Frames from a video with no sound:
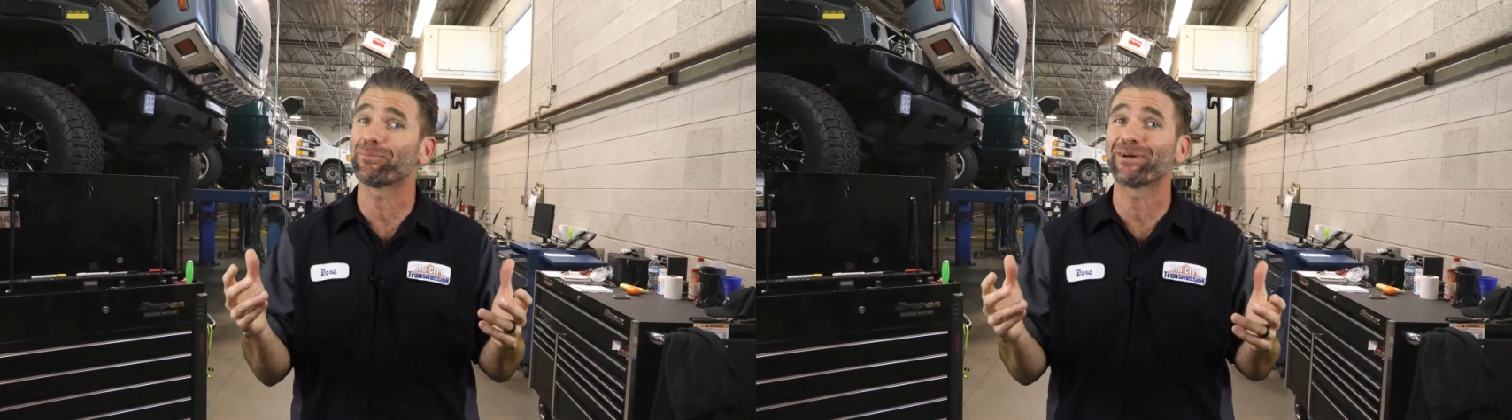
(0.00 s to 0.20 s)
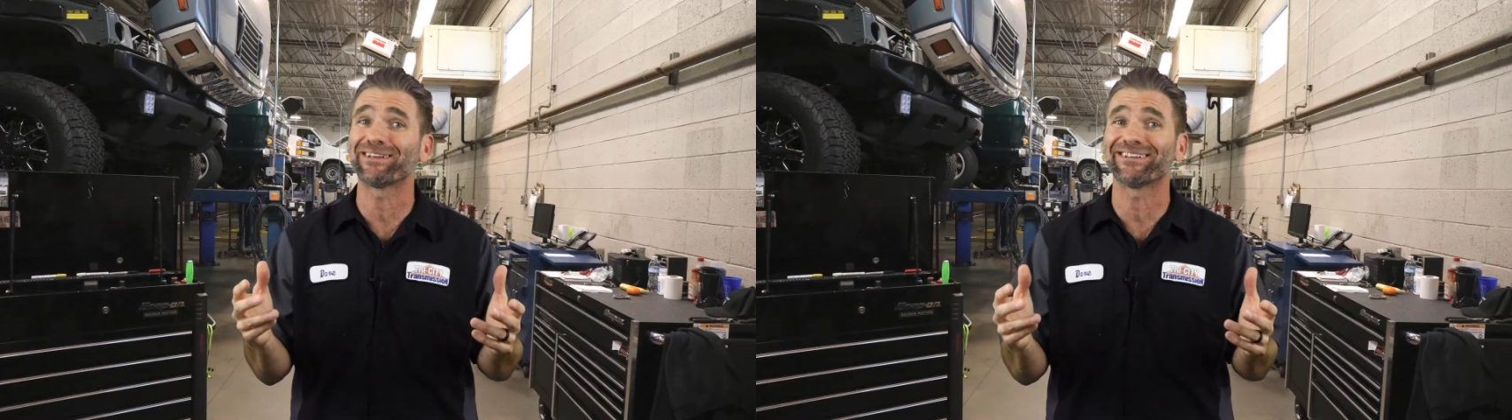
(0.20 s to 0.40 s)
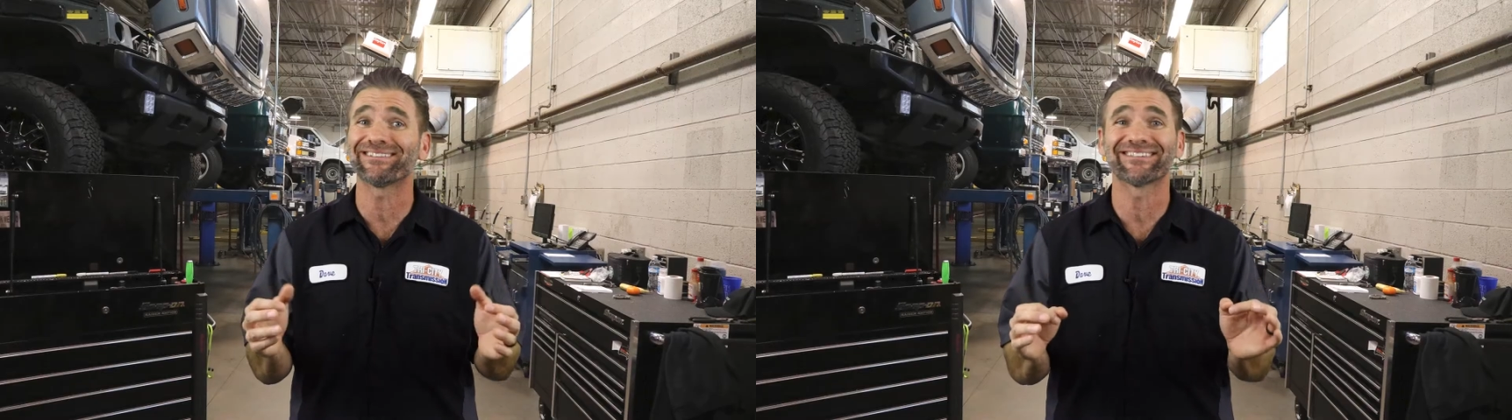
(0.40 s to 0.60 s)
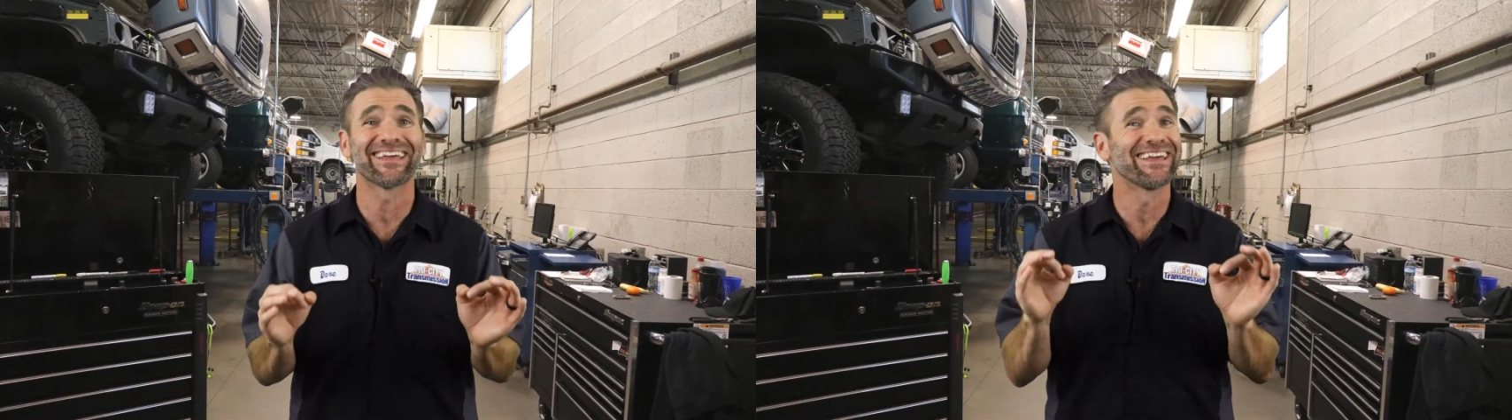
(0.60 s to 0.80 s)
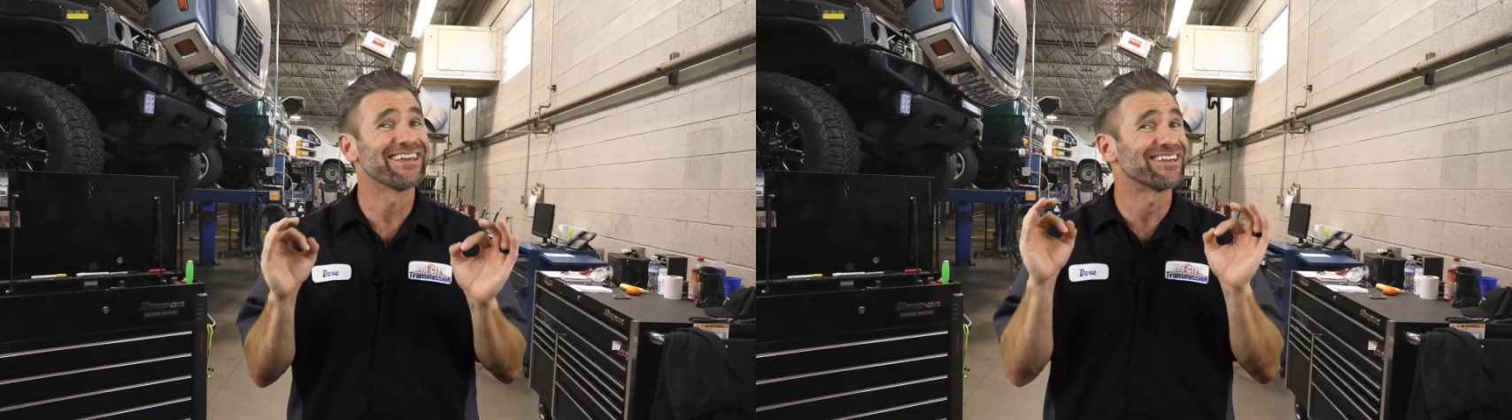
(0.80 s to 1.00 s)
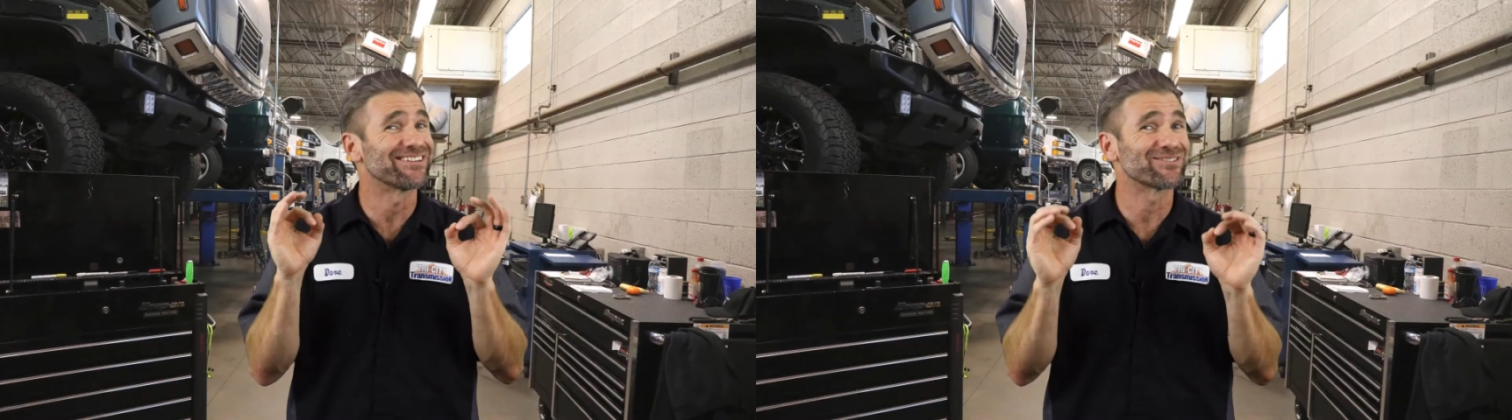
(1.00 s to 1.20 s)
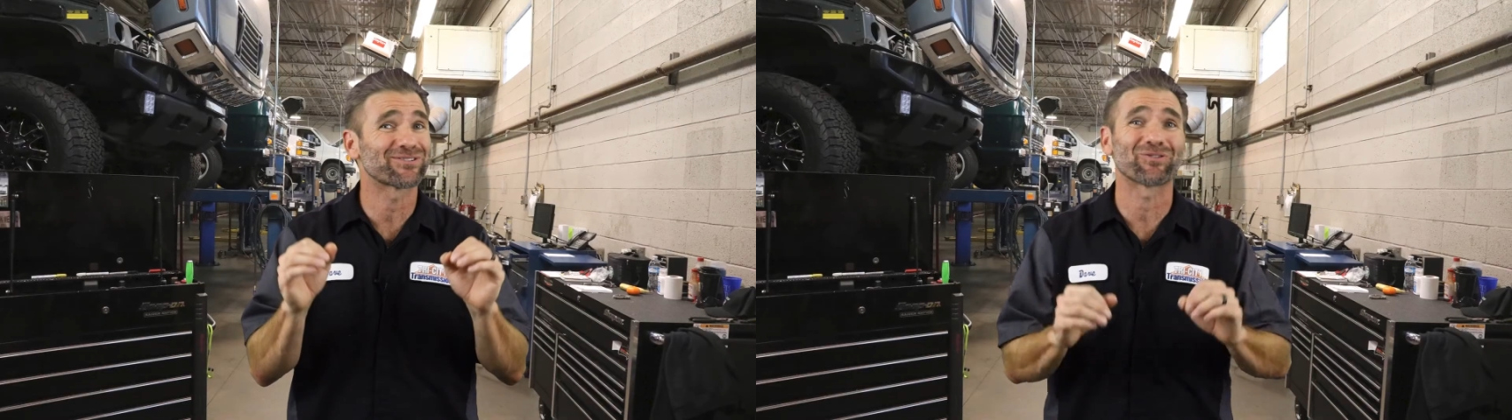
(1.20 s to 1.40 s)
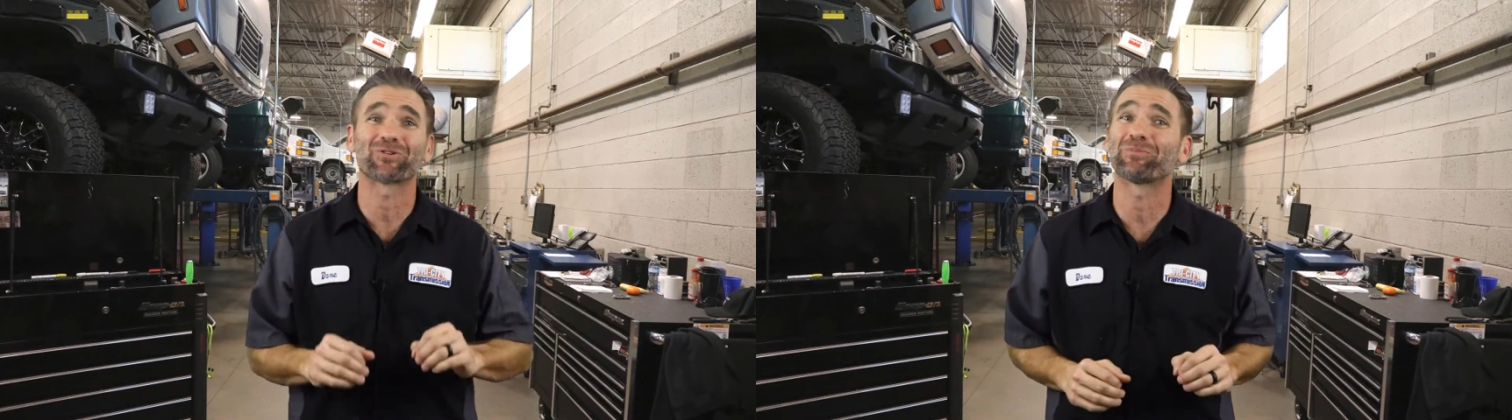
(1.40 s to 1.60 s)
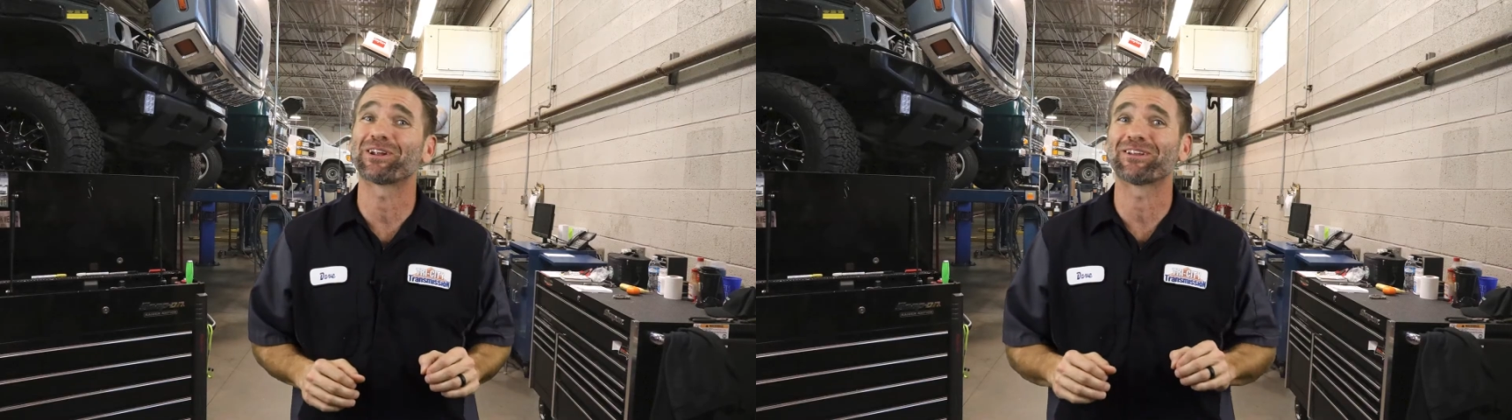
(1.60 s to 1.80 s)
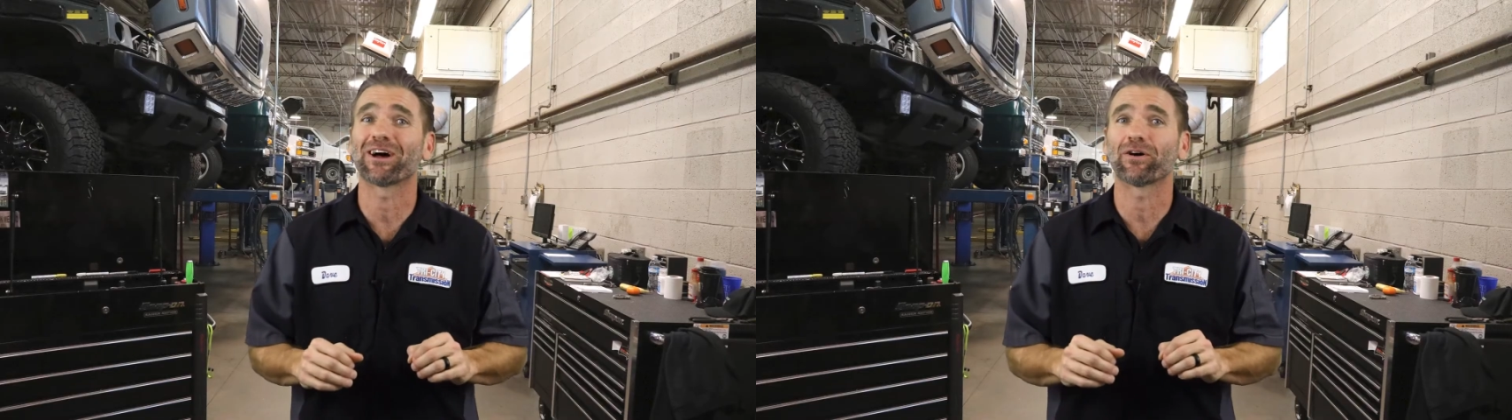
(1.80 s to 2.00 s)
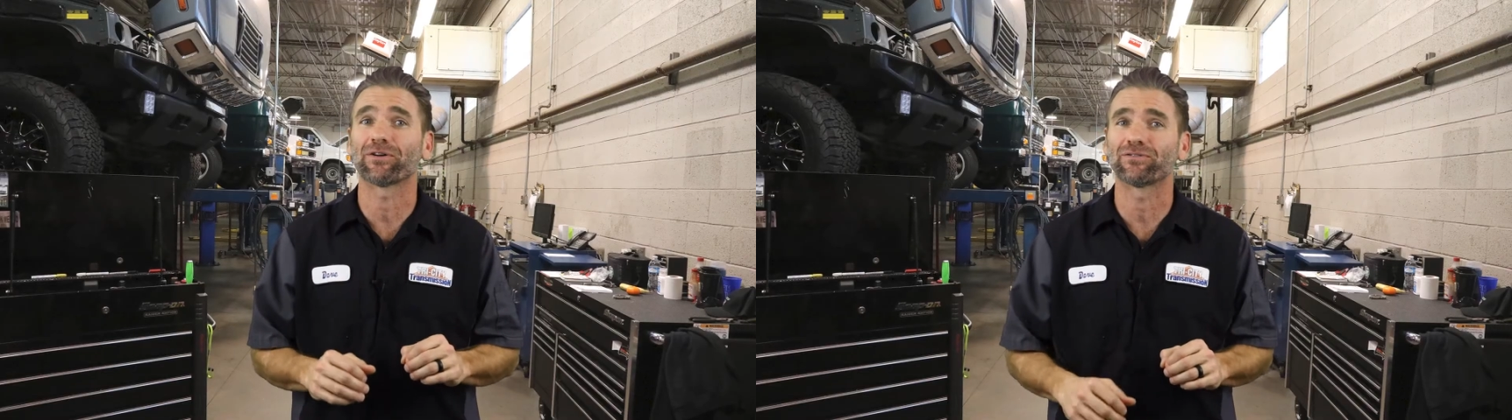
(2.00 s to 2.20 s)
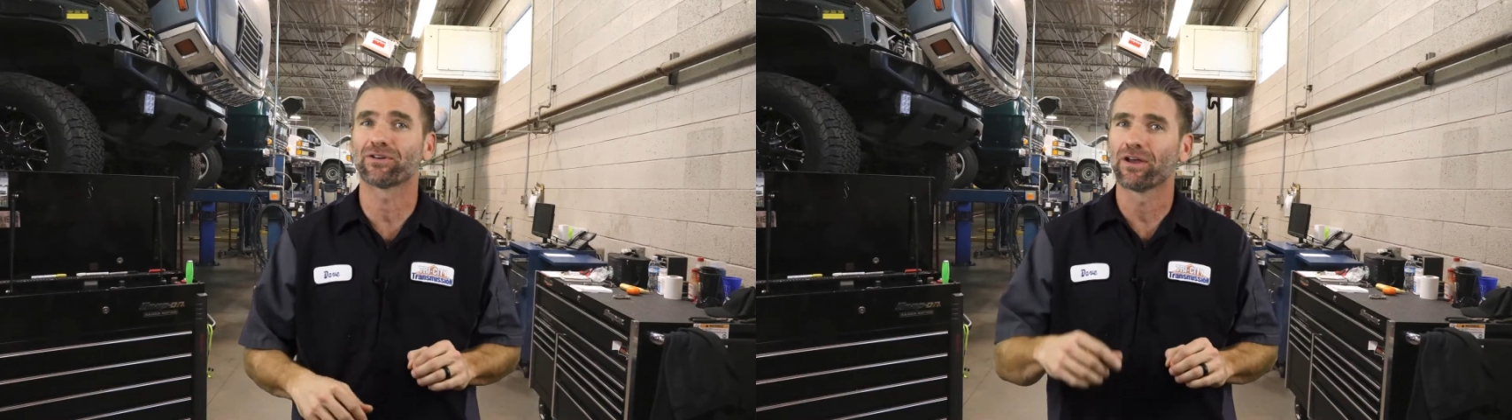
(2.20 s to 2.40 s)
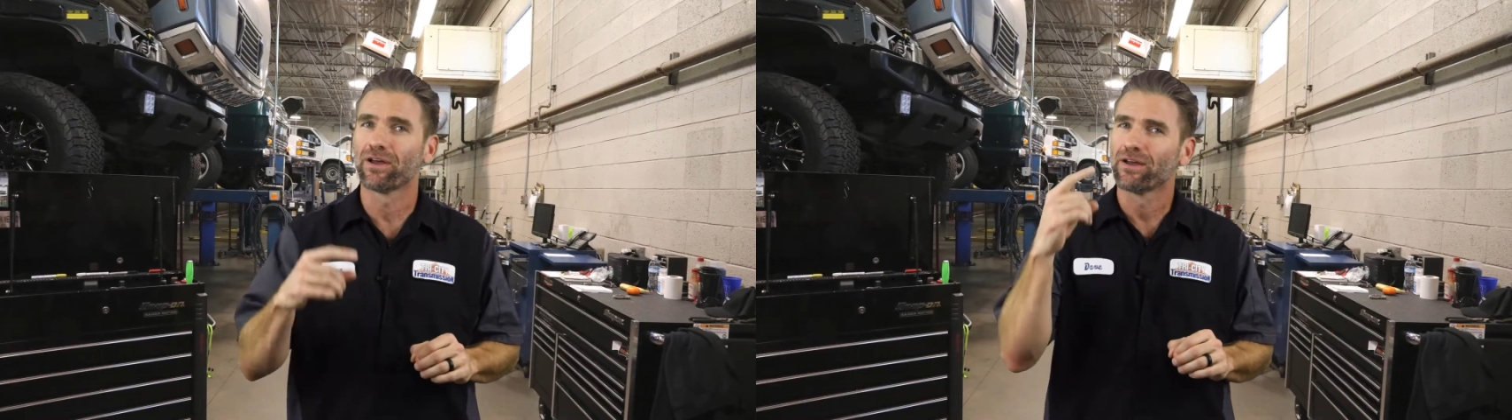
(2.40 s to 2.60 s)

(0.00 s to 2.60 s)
maintenance and just a little bit of knowledge.